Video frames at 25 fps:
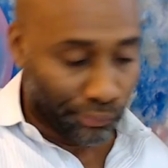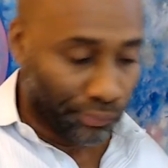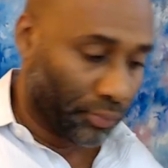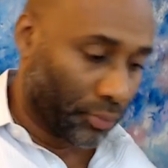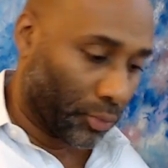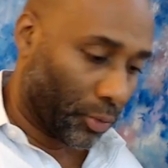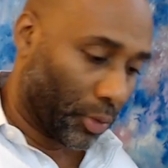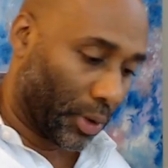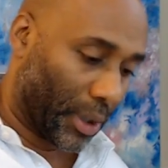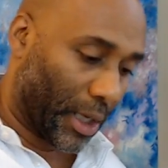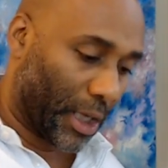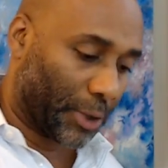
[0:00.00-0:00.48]

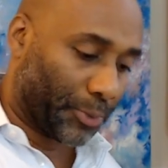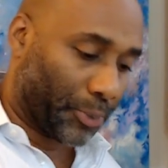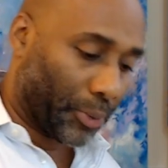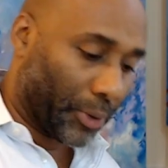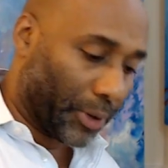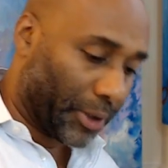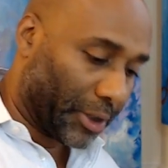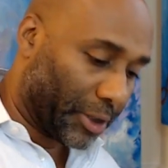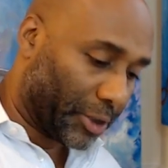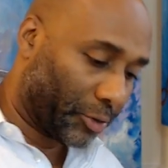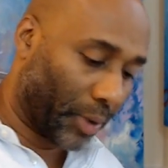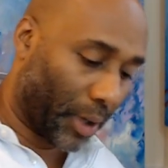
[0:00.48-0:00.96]
Well, that's pretty
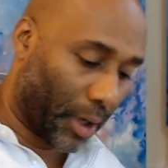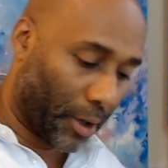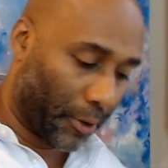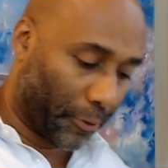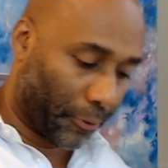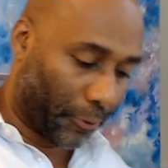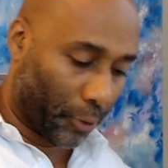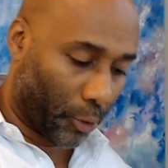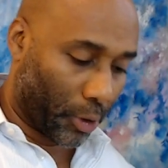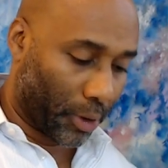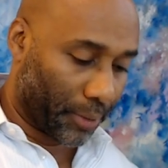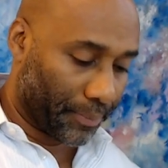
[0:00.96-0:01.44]

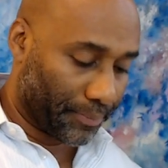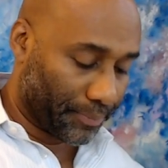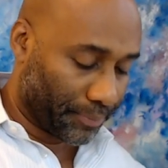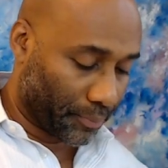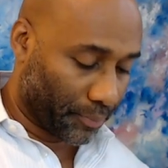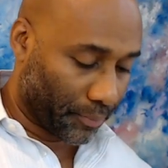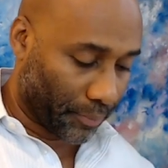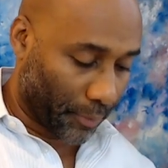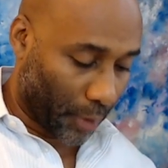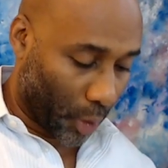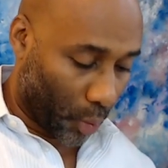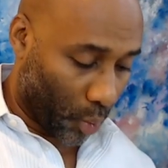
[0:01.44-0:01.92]
straightforward.
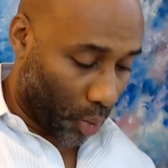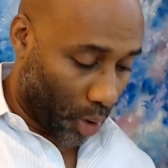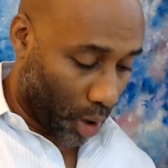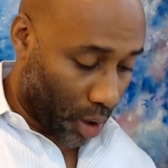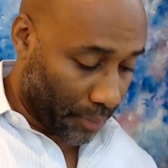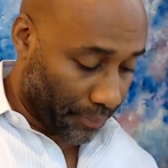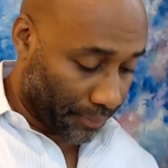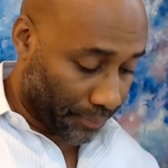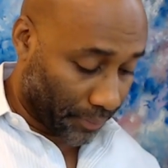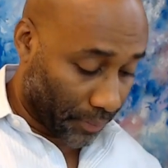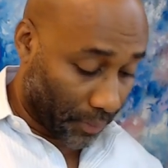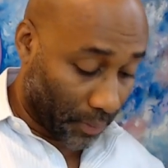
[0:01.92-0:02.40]

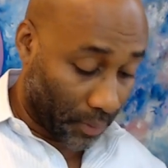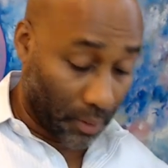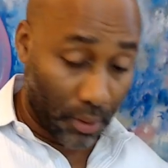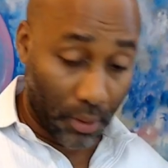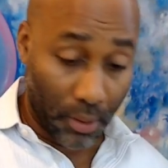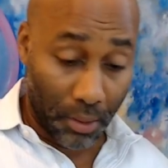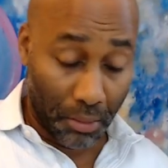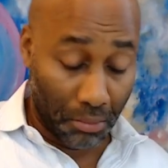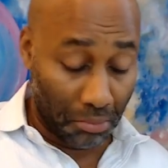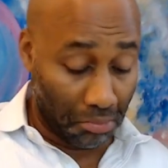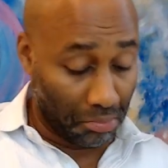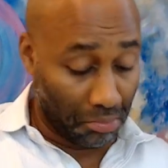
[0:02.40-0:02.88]
Well,
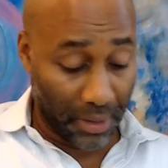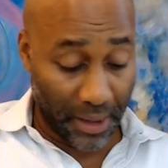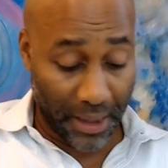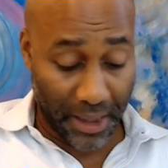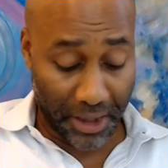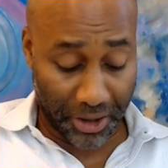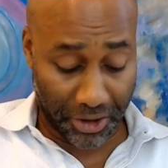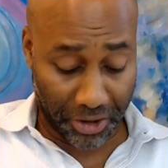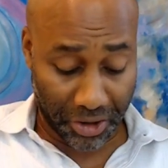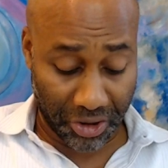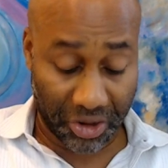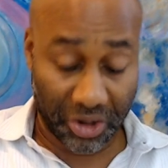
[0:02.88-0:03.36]

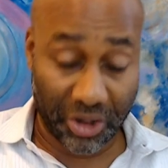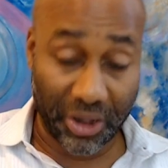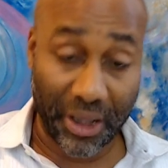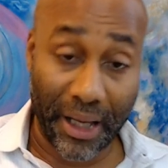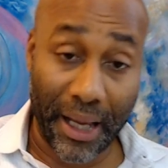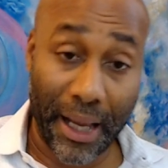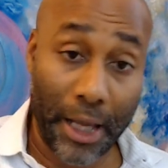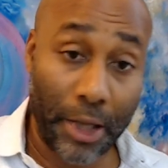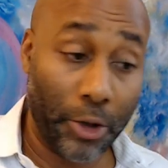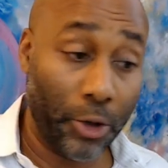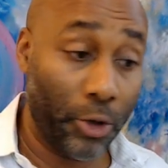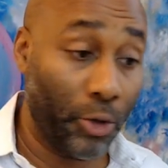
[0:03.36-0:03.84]
let's just say
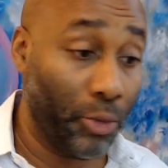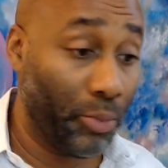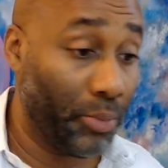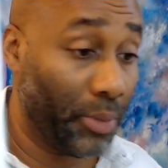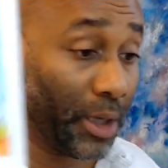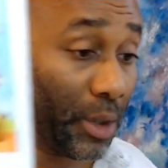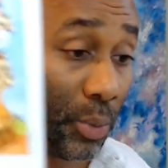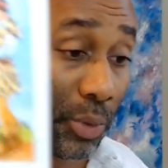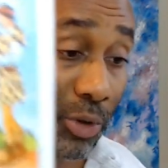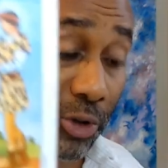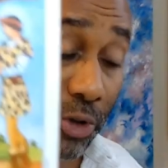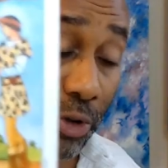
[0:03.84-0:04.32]
you meet
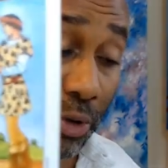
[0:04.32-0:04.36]
what you